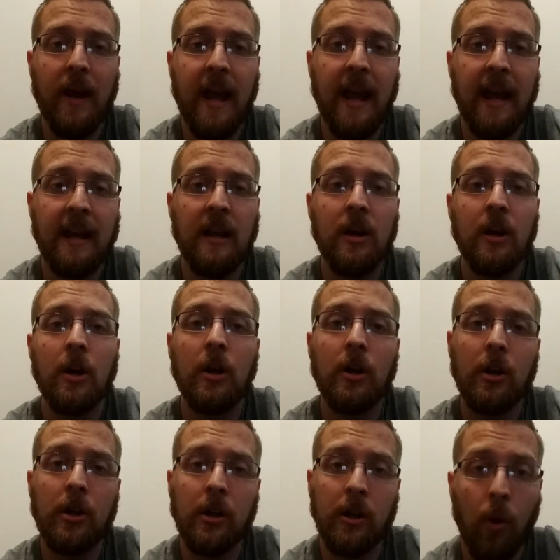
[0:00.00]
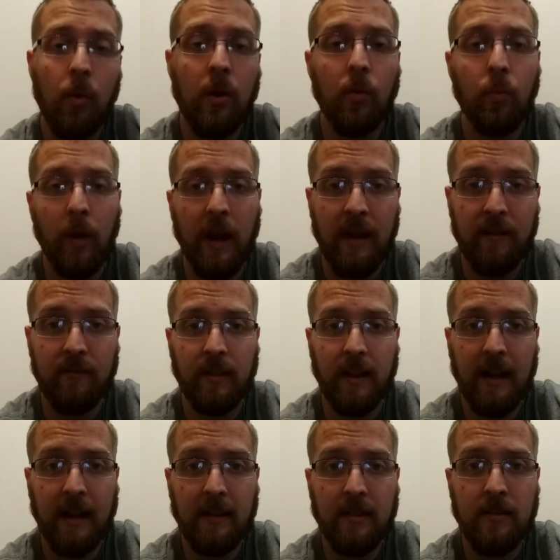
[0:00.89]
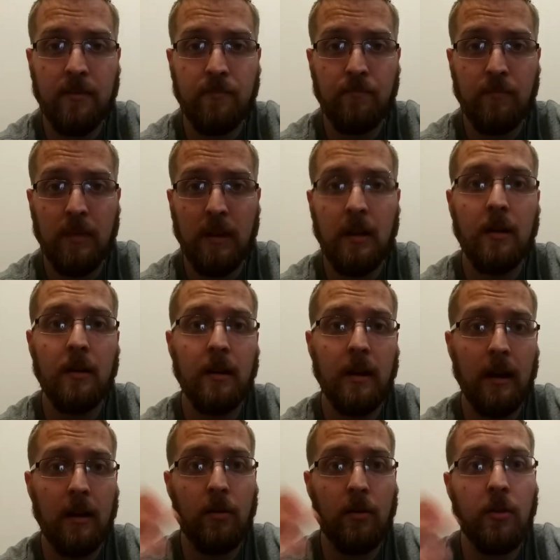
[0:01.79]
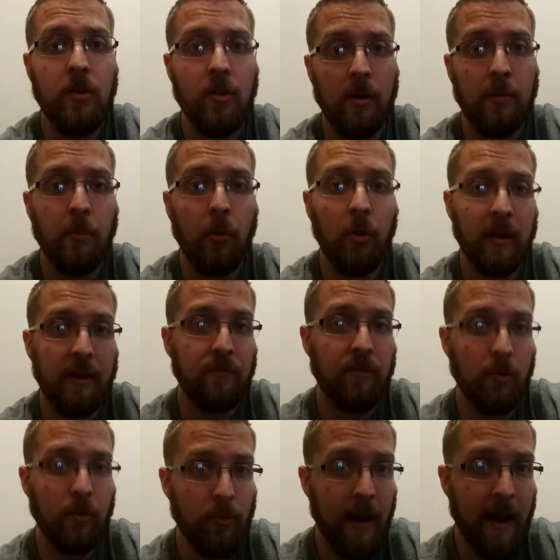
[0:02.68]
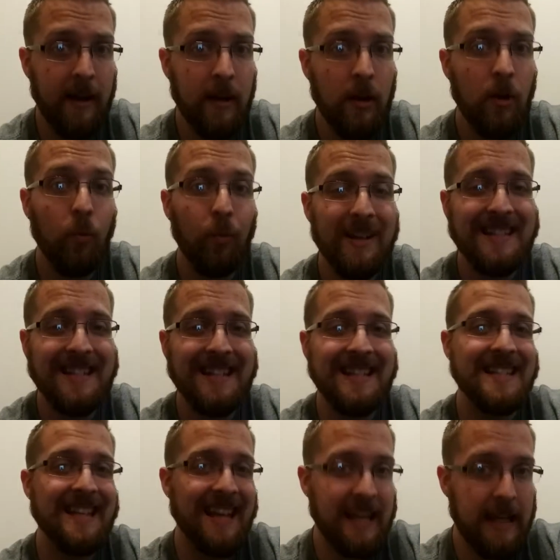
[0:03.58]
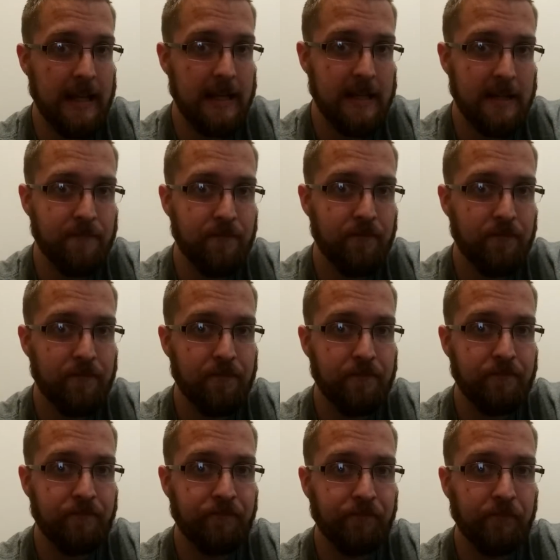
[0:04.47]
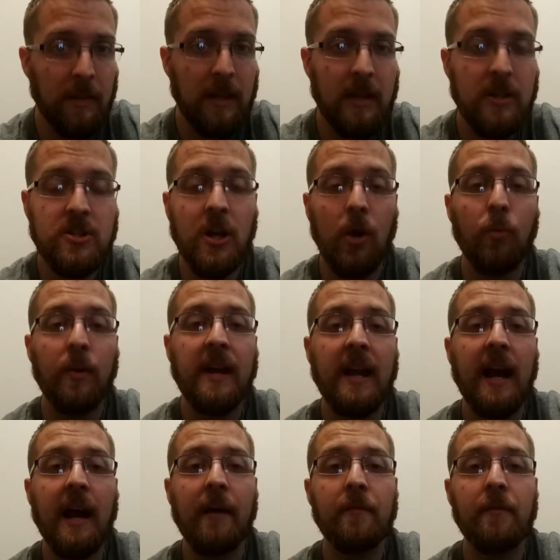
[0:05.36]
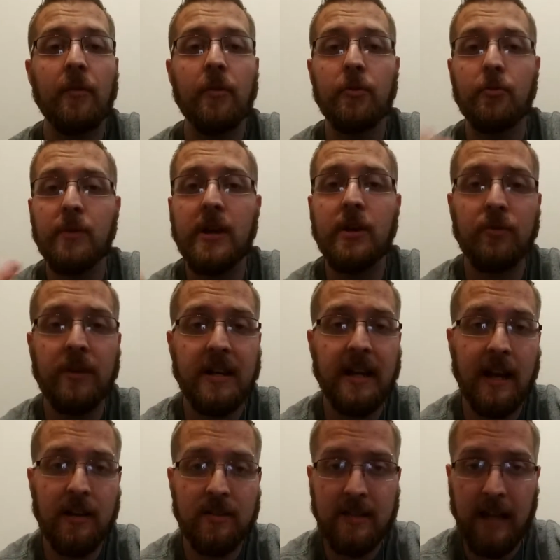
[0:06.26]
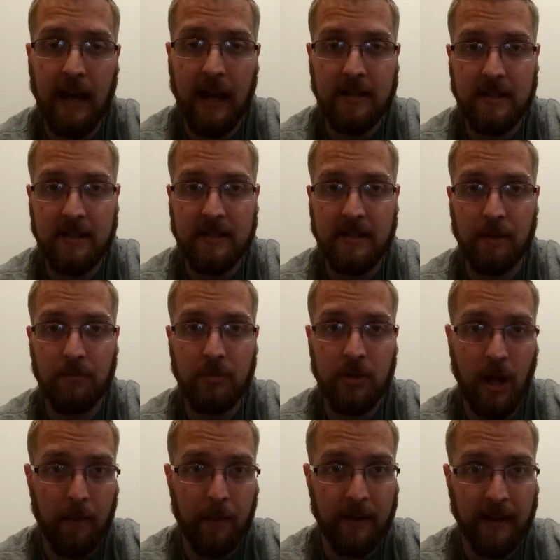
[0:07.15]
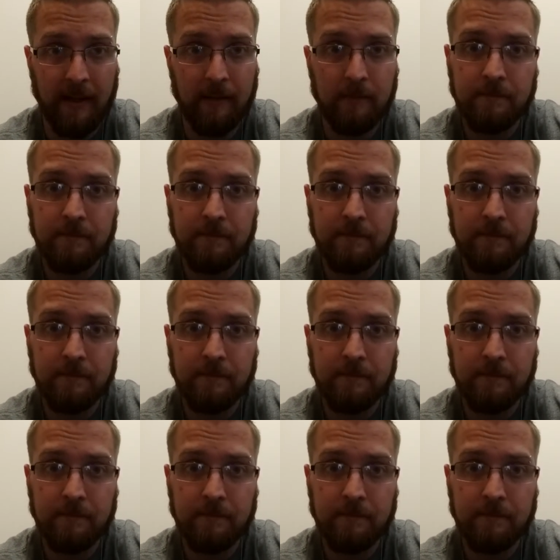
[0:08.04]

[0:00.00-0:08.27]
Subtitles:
a lower wavelength, thermal infrared, which is heat. So we have three greenhouse gases that predominate.